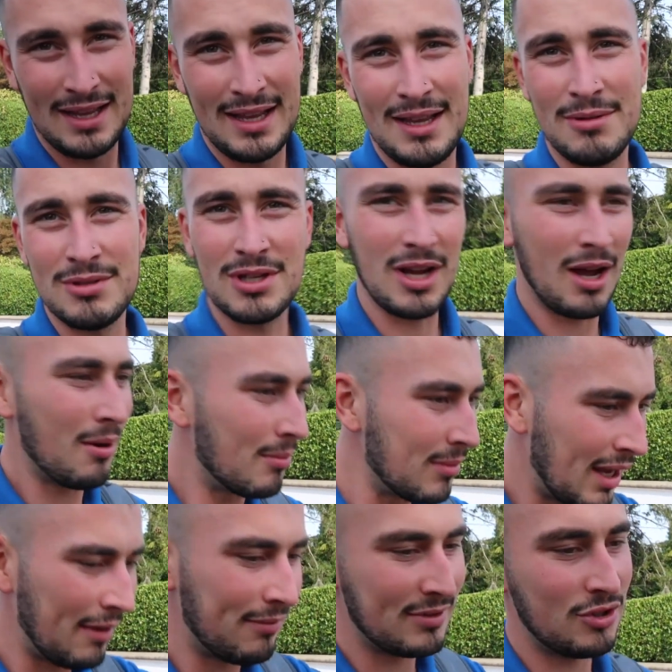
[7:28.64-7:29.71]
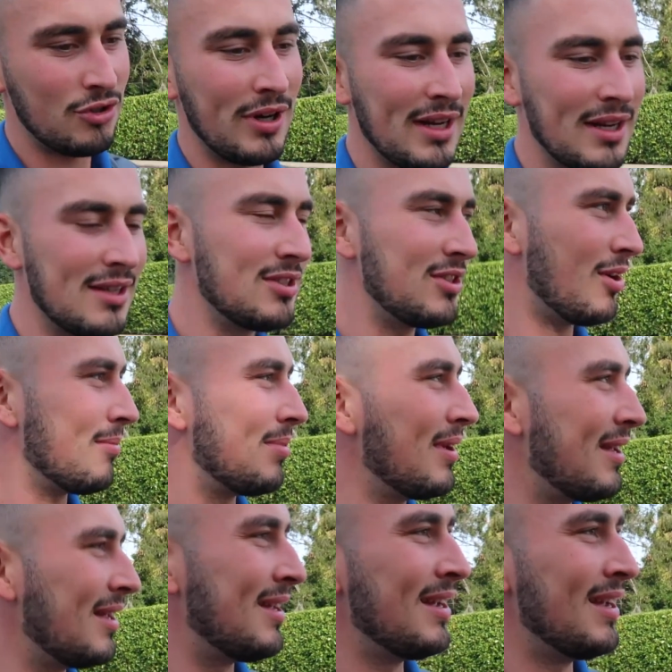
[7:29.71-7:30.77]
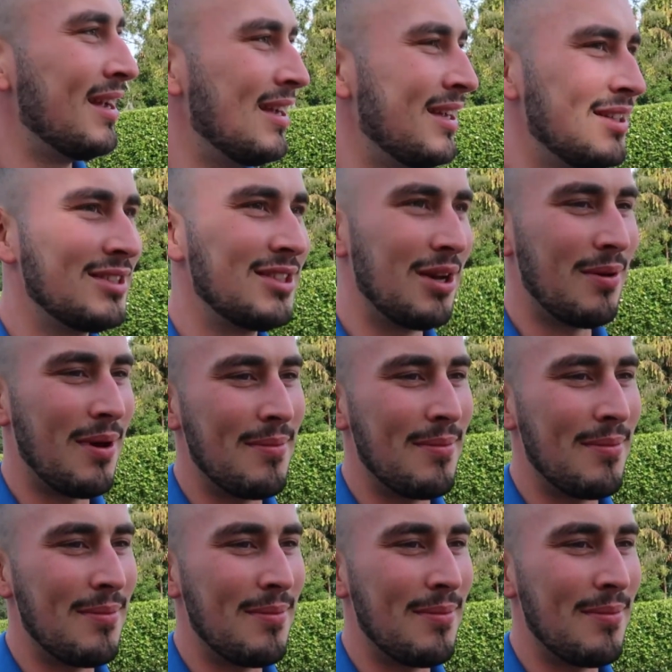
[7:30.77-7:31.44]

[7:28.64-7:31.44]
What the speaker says: He was like, come have a drink, stop. So